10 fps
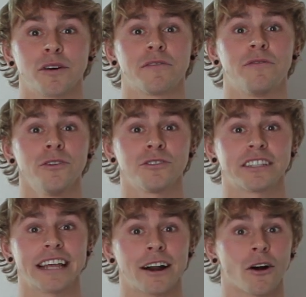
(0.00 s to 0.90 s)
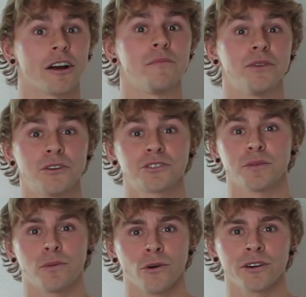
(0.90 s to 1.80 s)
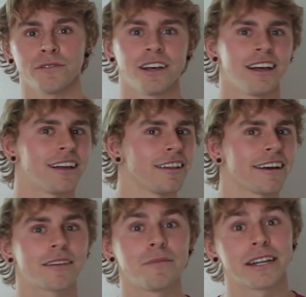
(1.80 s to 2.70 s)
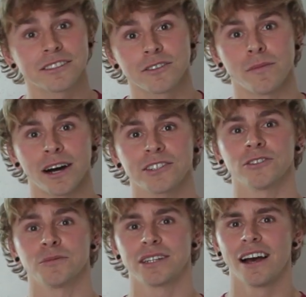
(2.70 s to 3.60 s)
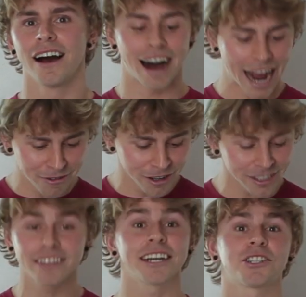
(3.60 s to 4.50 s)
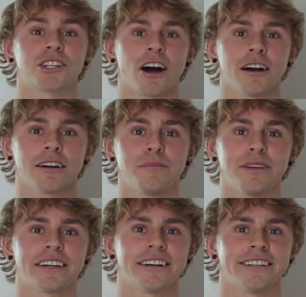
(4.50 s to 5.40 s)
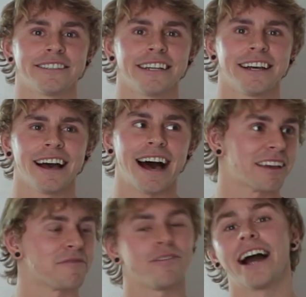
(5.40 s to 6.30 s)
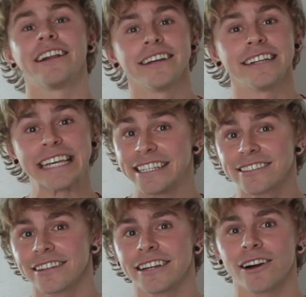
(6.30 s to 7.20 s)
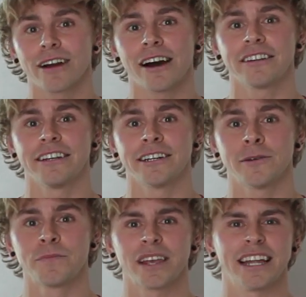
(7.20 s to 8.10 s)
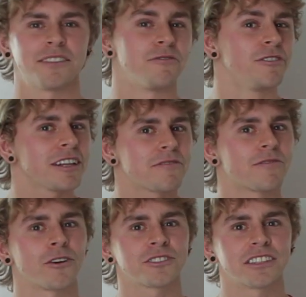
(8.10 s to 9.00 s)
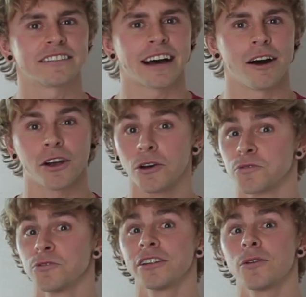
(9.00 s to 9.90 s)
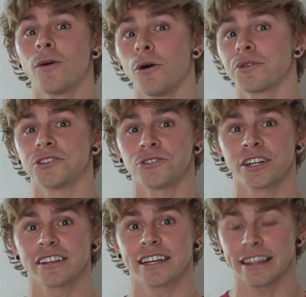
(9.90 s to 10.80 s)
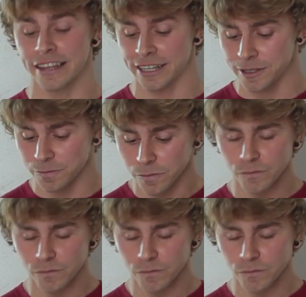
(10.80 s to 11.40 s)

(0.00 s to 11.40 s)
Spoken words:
with foods that are immunosupportive, like the medicinal mushrooms. I really like chaga because I can find it easily around here. It's really versatile. It goes really well with a drink like this.